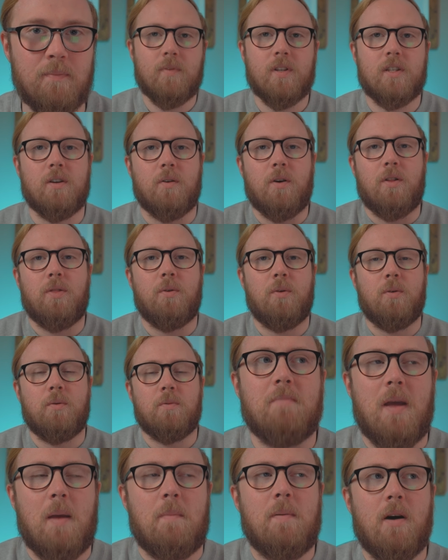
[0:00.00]
So I
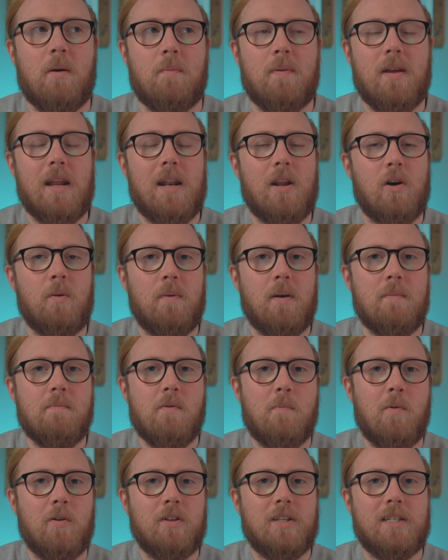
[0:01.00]
thought maybe I'll be a little bit
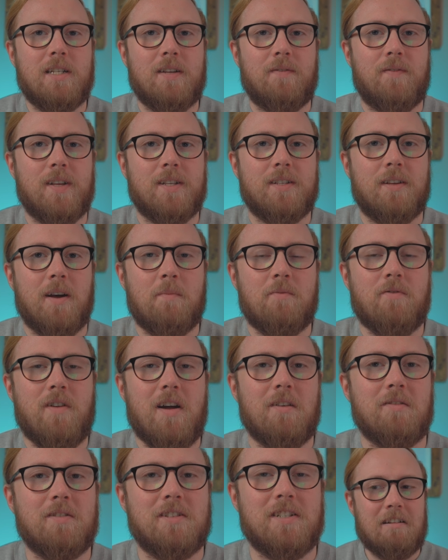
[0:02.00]
more positive this time
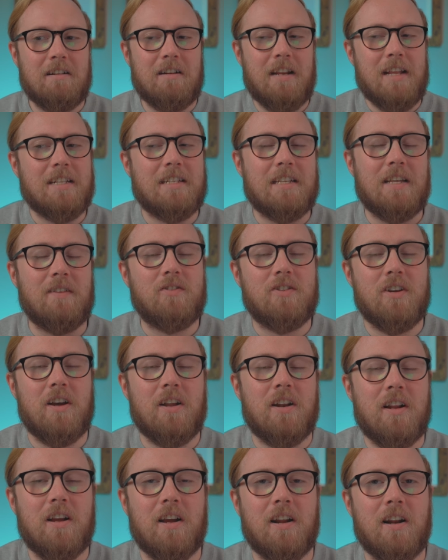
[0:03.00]
around. Let's give
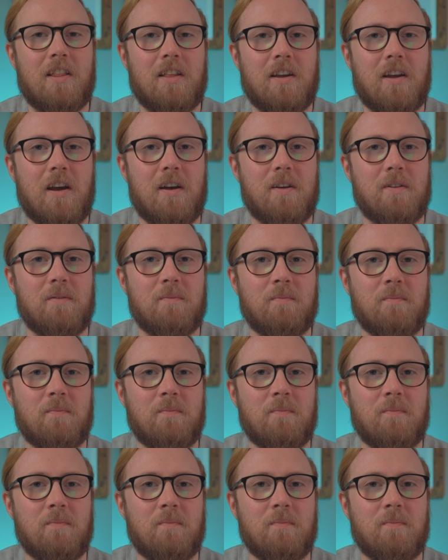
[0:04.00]
journaling another go.